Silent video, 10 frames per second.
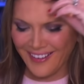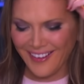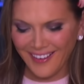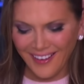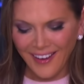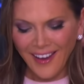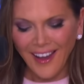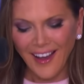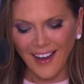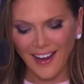He had
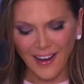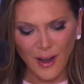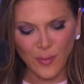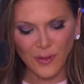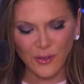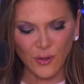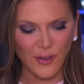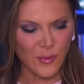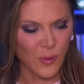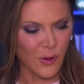a couple of
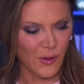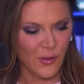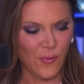choice words